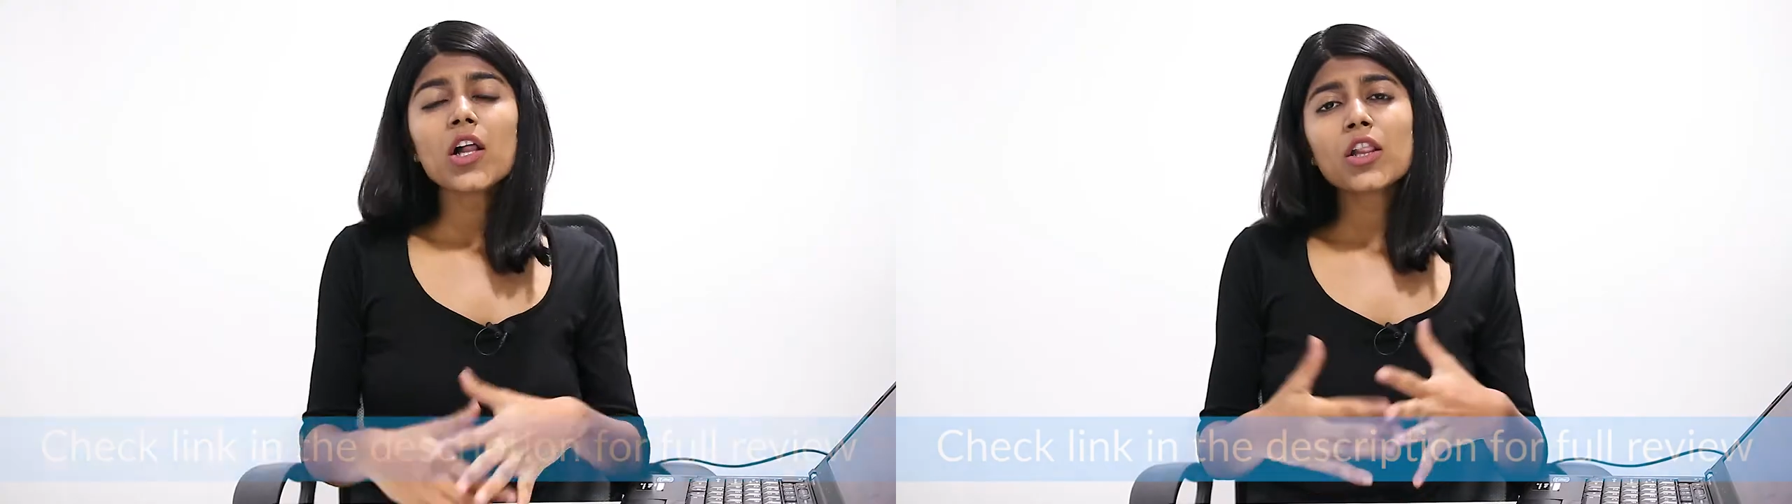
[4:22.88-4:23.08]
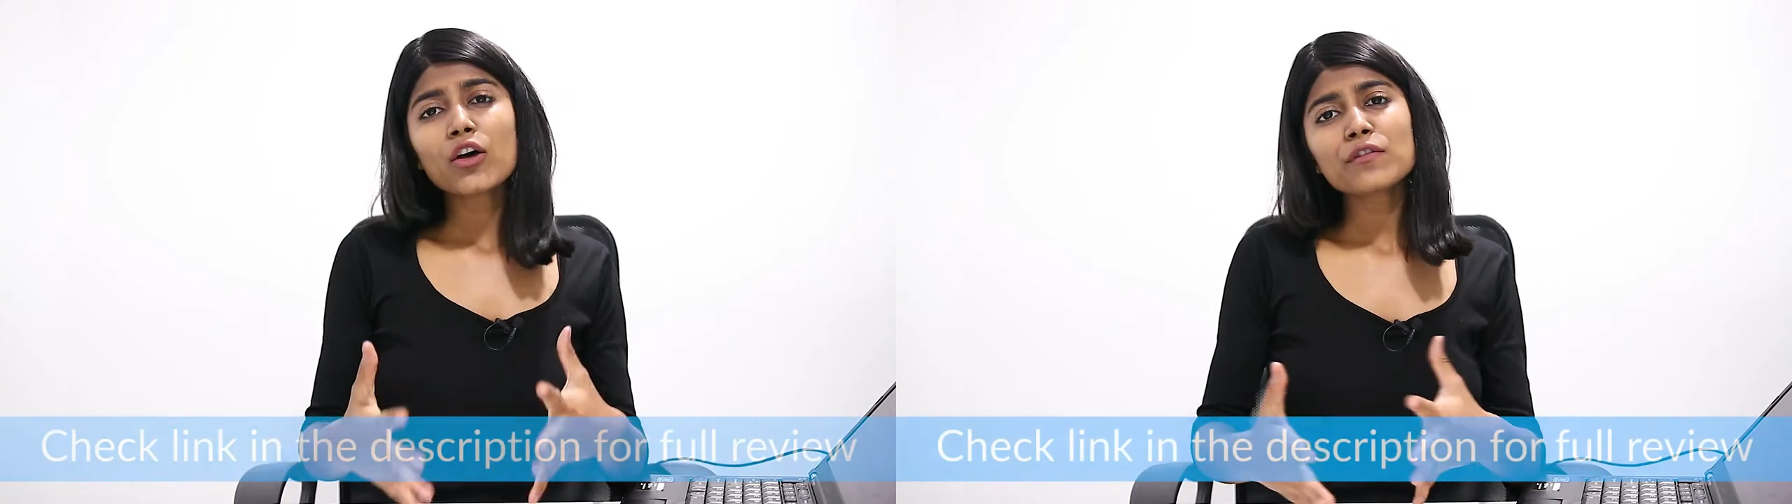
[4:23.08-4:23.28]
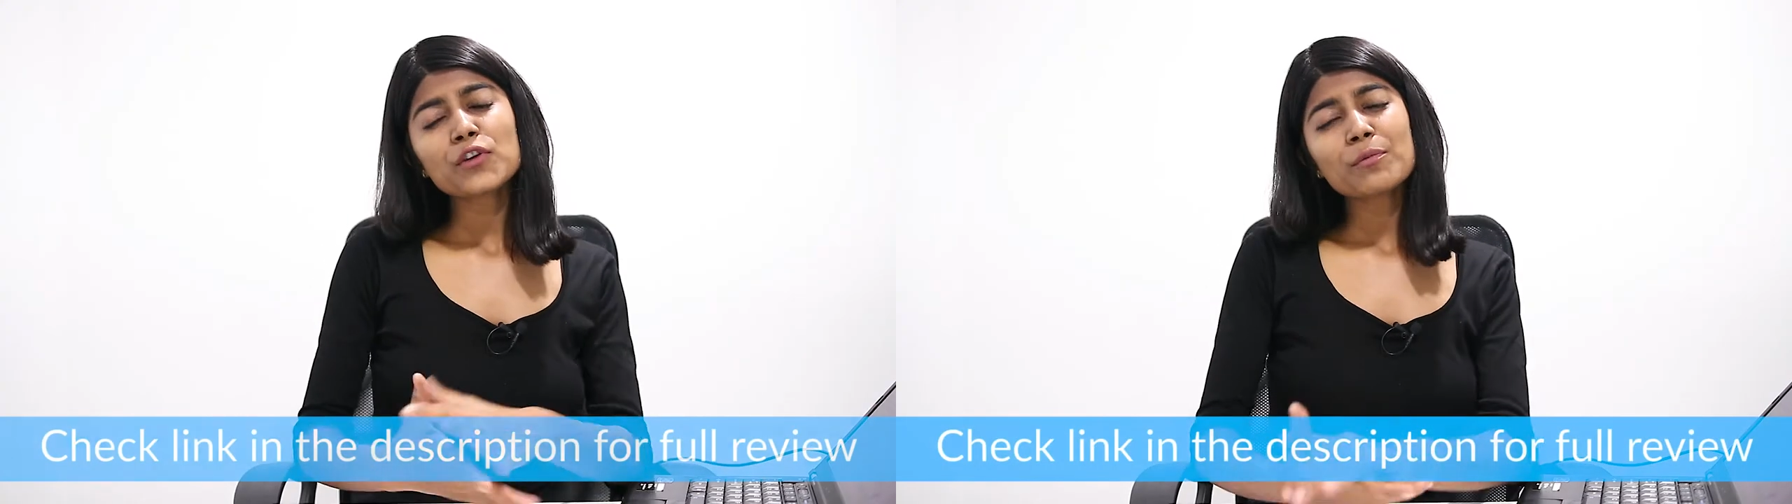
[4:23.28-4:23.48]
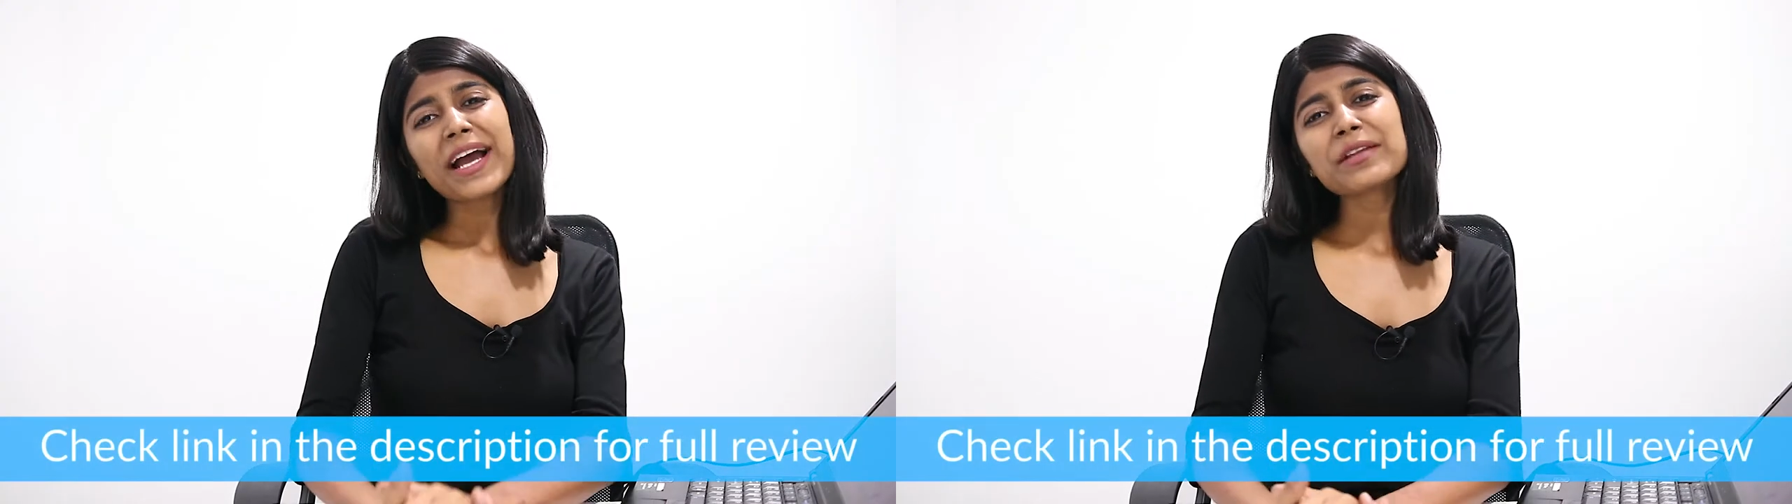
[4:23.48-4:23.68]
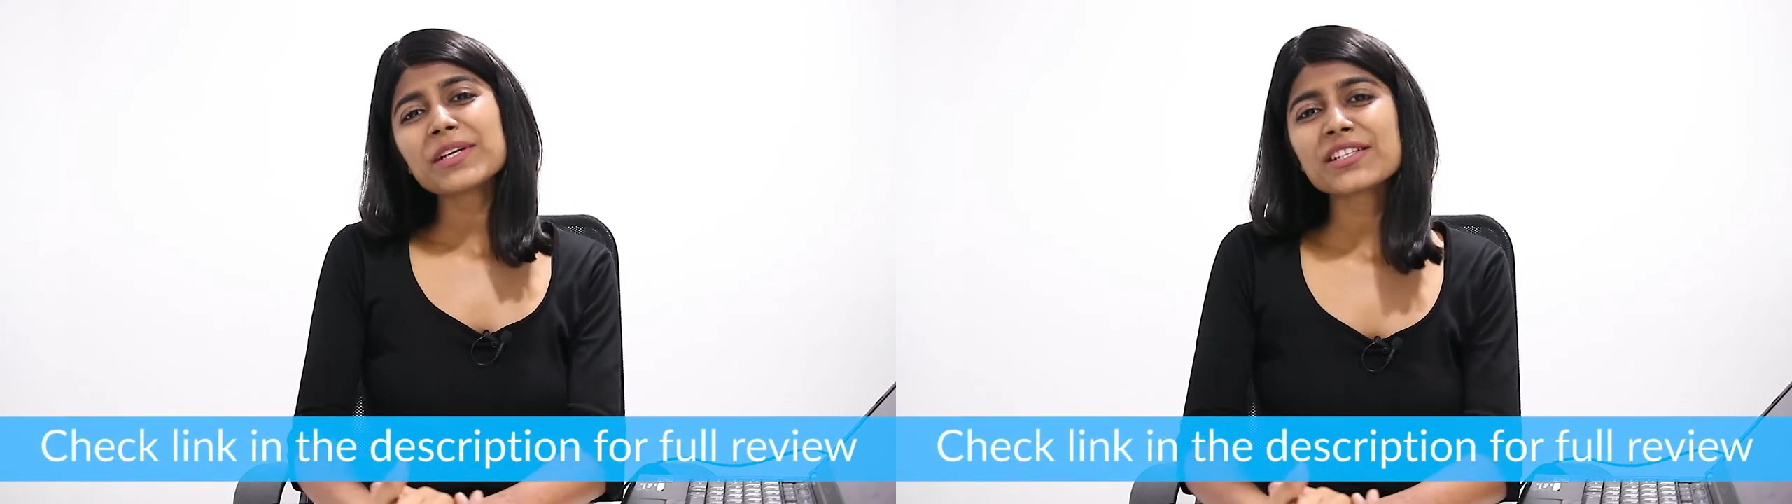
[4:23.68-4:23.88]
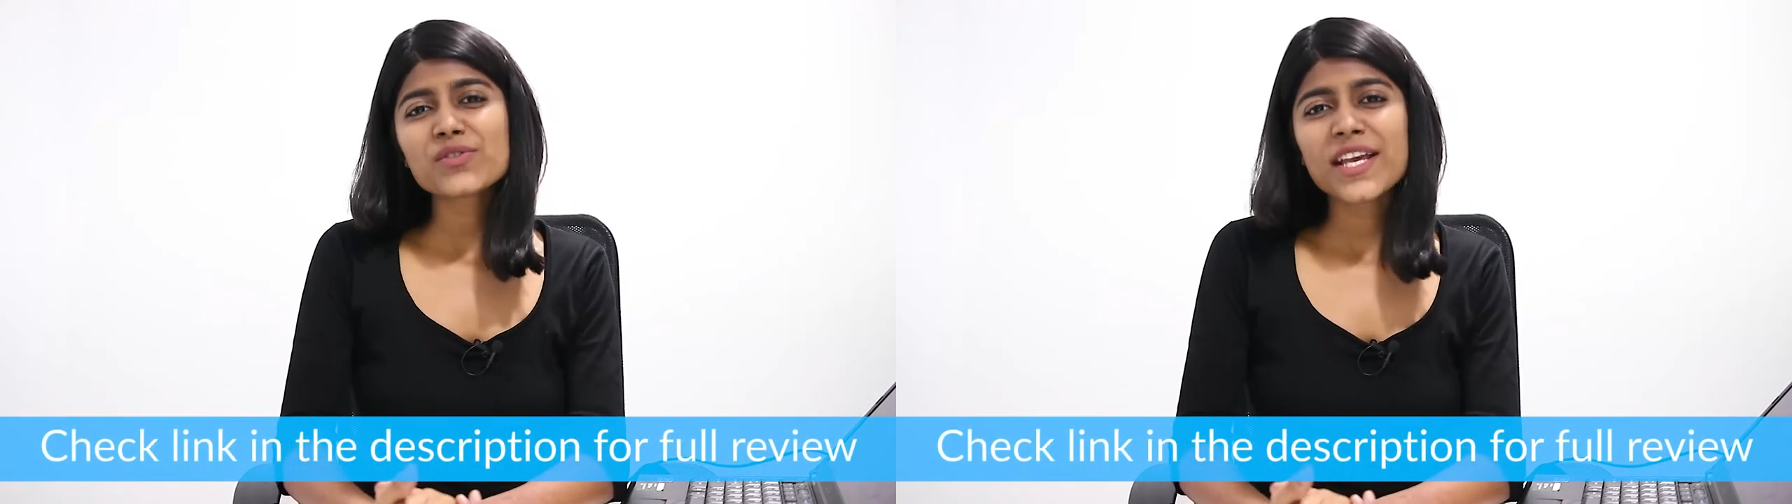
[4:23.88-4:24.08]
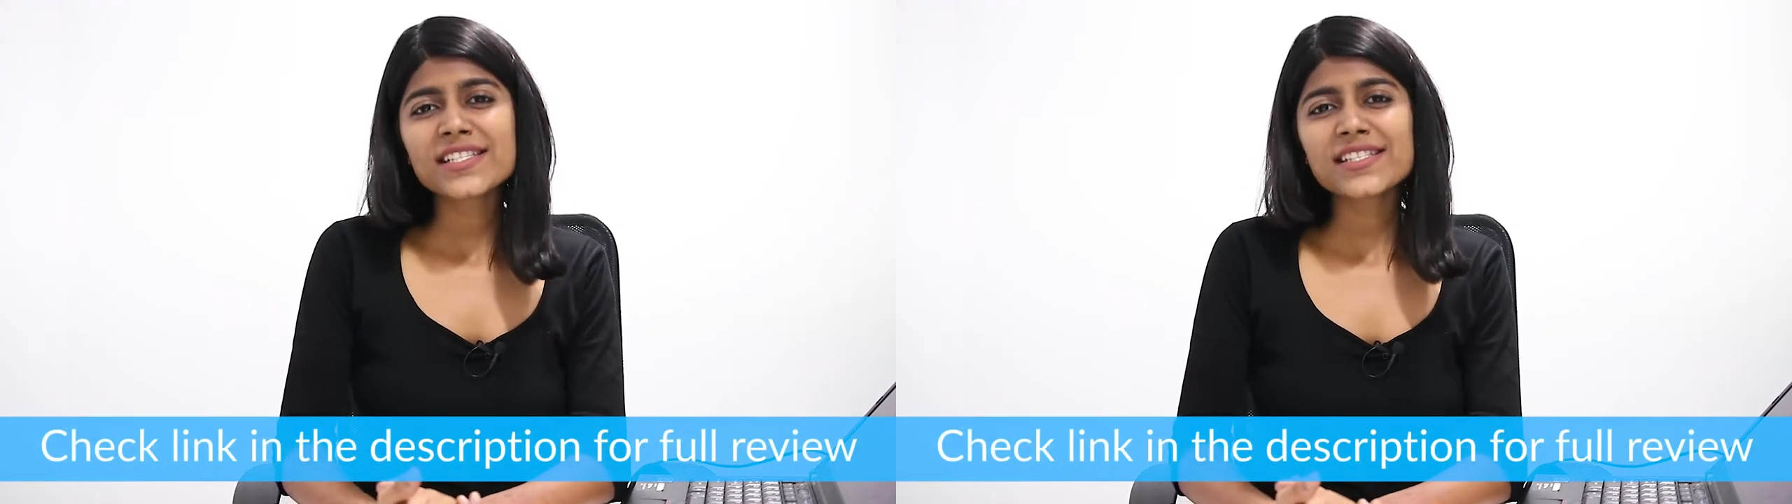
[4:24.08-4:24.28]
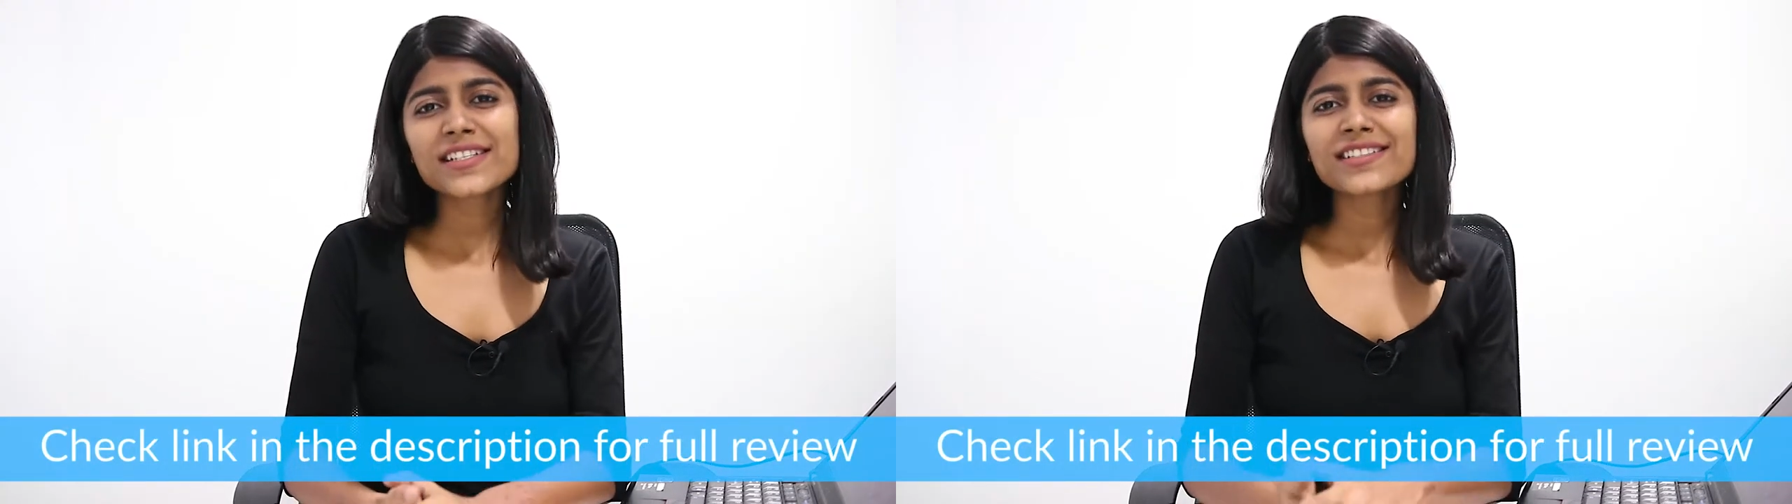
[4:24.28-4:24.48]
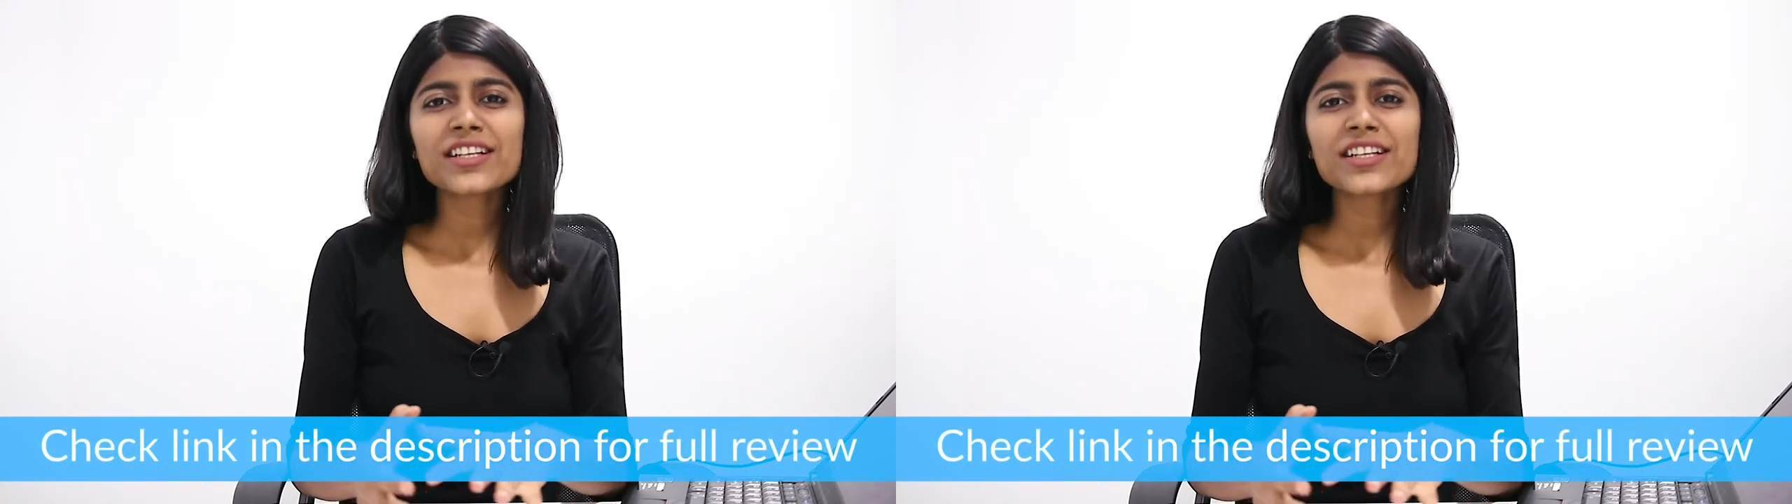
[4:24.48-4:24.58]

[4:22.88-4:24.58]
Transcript: A lot of you might be interested